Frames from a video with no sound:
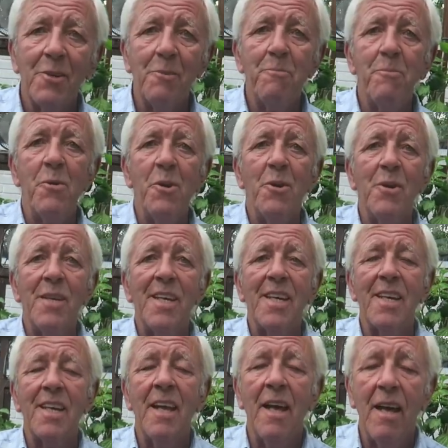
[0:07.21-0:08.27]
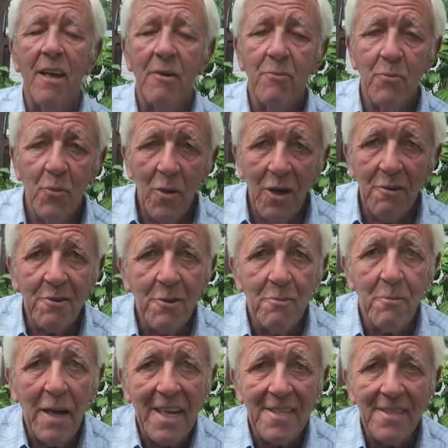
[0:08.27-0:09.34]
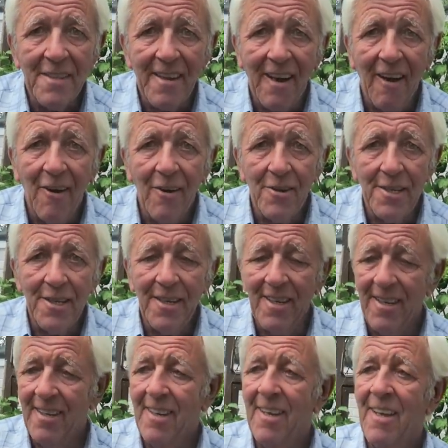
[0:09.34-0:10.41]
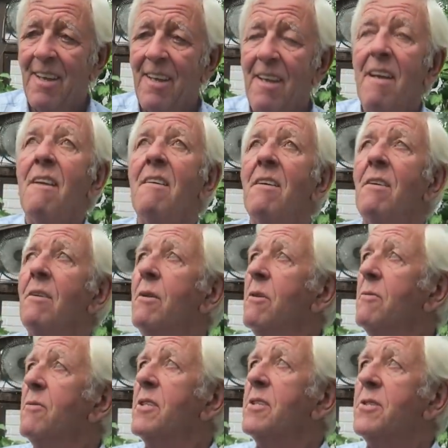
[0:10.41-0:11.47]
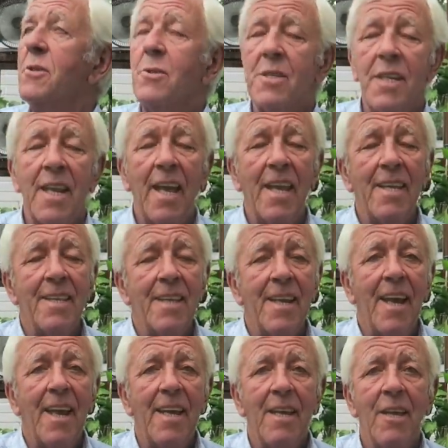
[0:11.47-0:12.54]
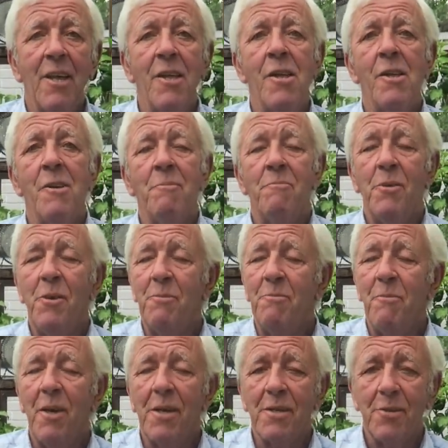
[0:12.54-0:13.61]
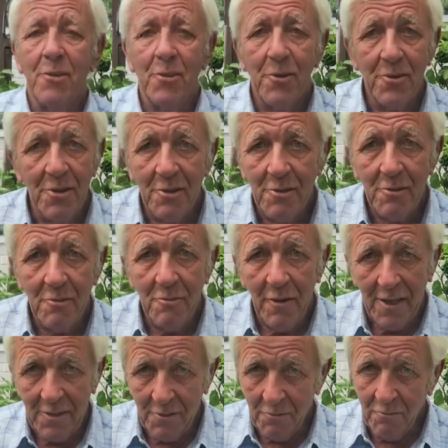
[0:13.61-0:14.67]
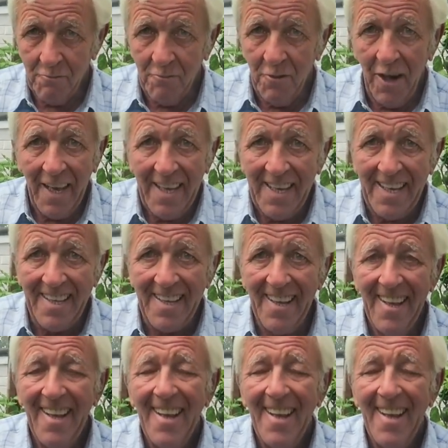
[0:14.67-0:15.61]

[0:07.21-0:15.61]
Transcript: Good morning and welcome back to the garden. Lovely sunny day today, but my goodness we've had some rain.